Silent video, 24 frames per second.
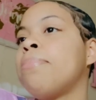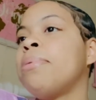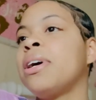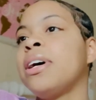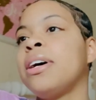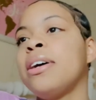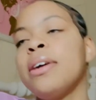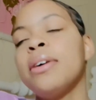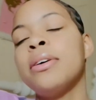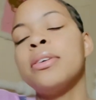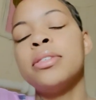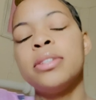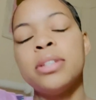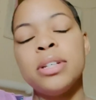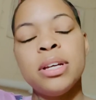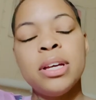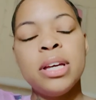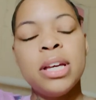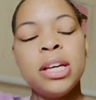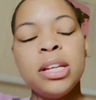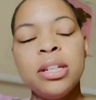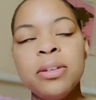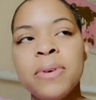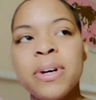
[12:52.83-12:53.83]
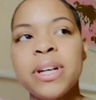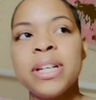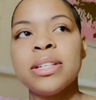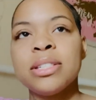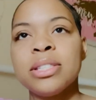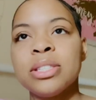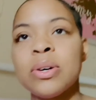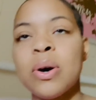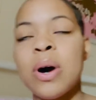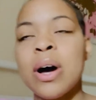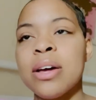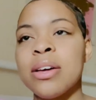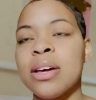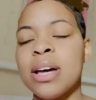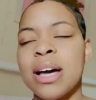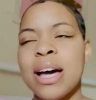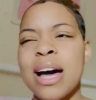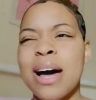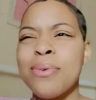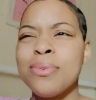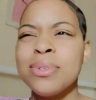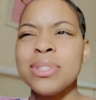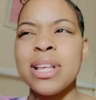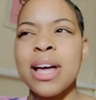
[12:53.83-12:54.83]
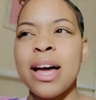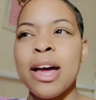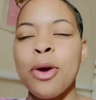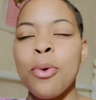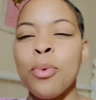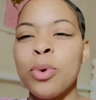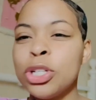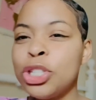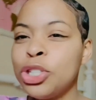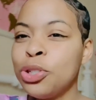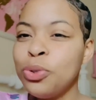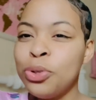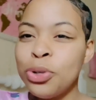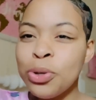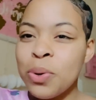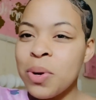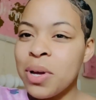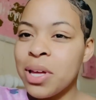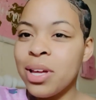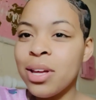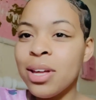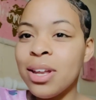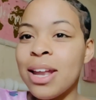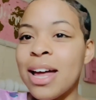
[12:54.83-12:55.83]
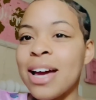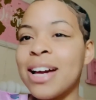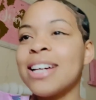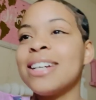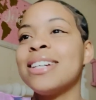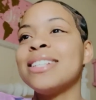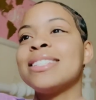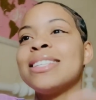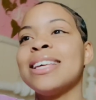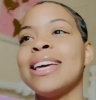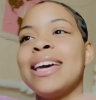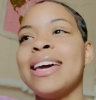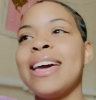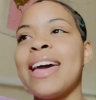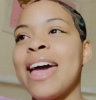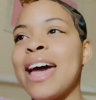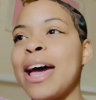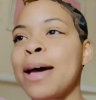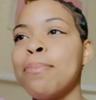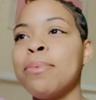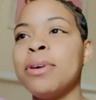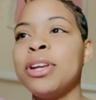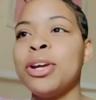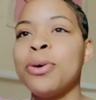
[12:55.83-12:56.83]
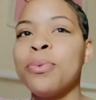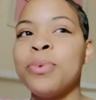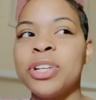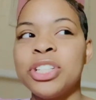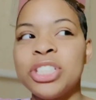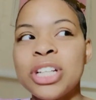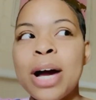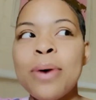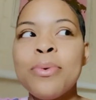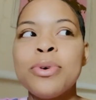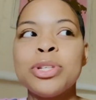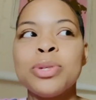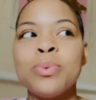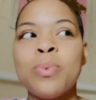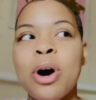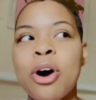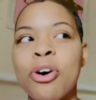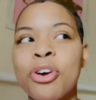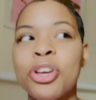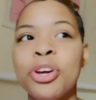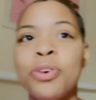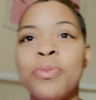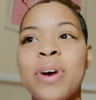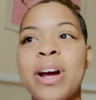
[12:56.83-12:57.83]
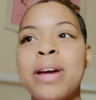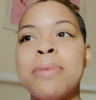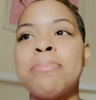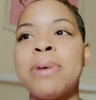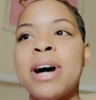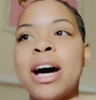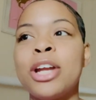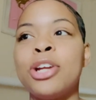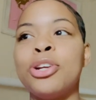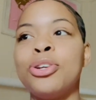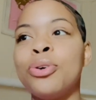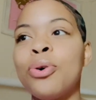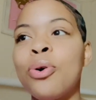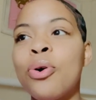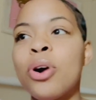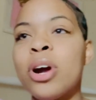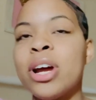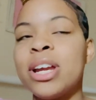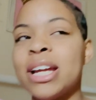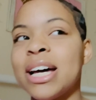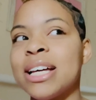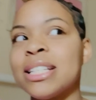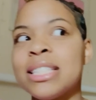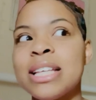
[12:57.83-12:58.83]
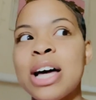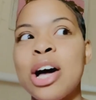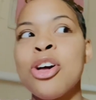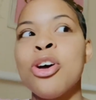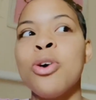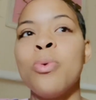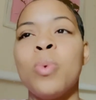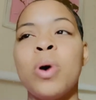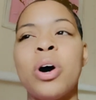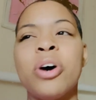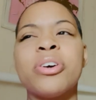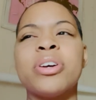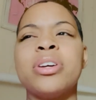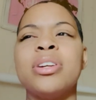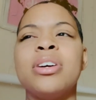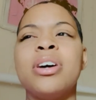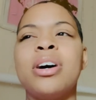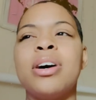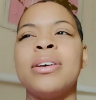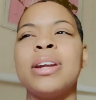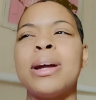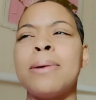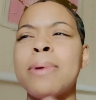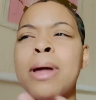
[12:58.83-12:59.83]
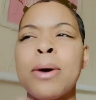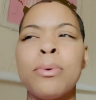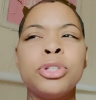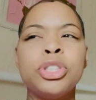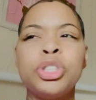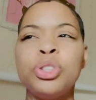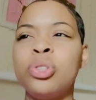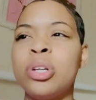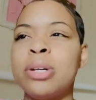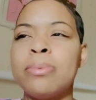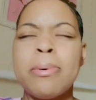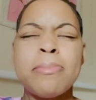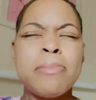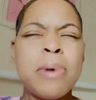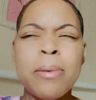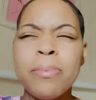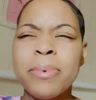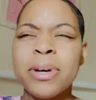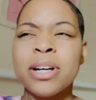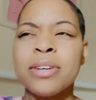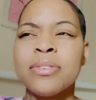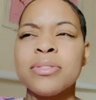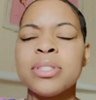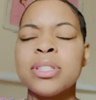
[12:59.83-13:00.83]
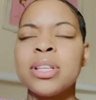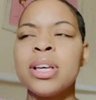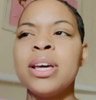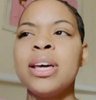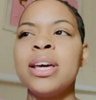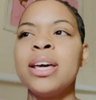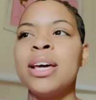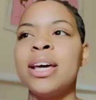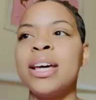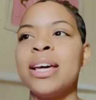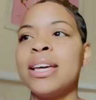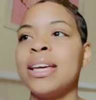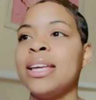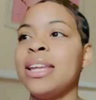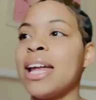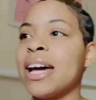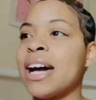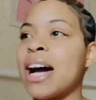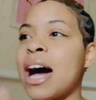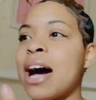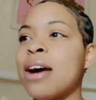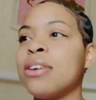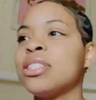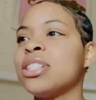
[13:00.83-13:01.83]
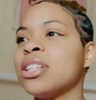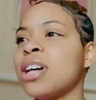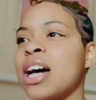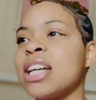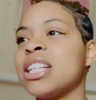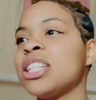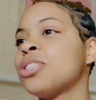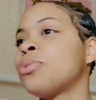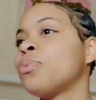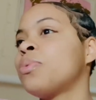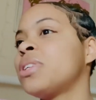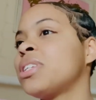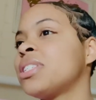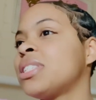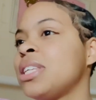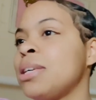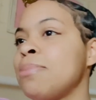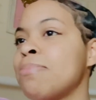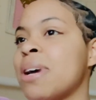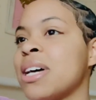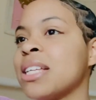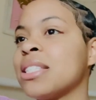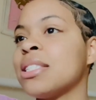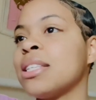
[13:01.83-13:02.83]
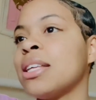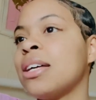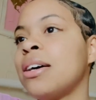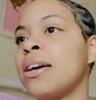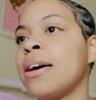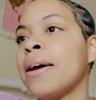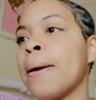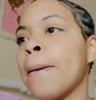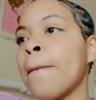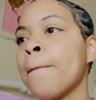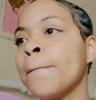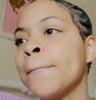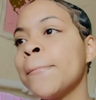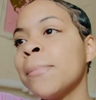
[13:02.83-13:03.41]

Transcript: But anyway, so I was like, what you doing here? Like, because it happened in which I was walking right by the door and I saw him walking up. And I'm like, what you doing at my mama's house? He's like, I just want to see my son.